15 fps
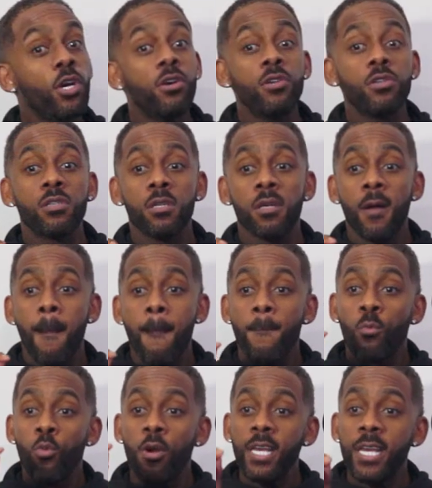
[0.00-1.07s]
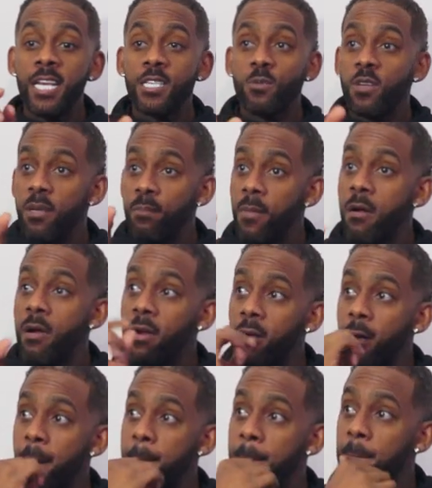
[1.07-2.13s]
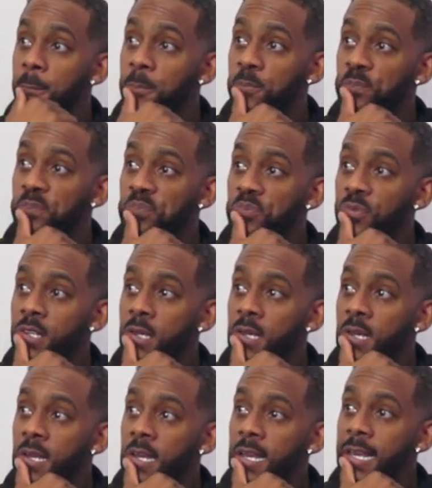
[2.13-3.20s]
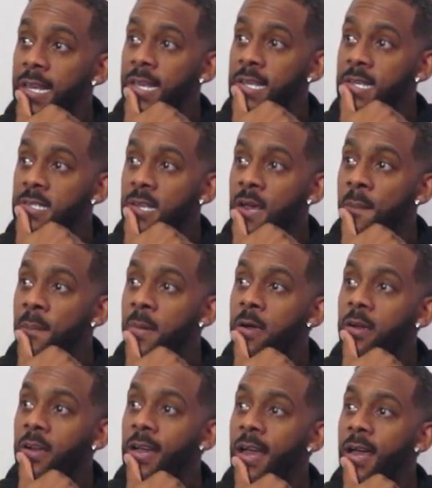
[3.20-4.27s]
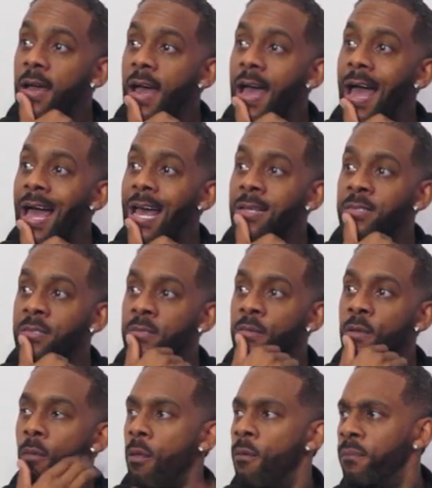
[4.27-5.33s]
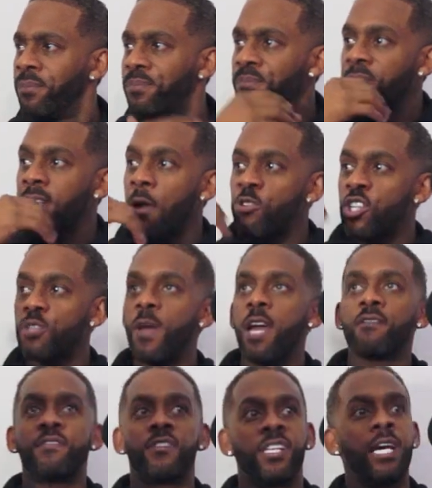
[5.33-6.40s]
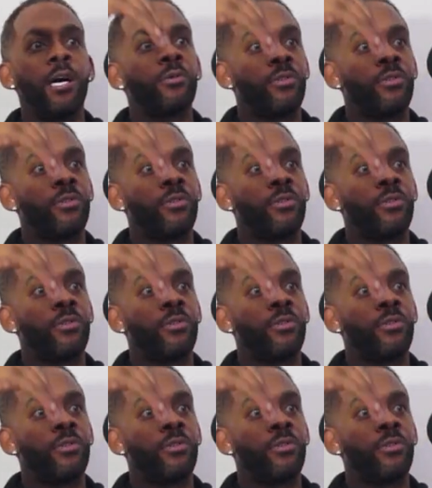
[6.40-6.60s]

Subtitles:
Because what it is with America is America has that respect for the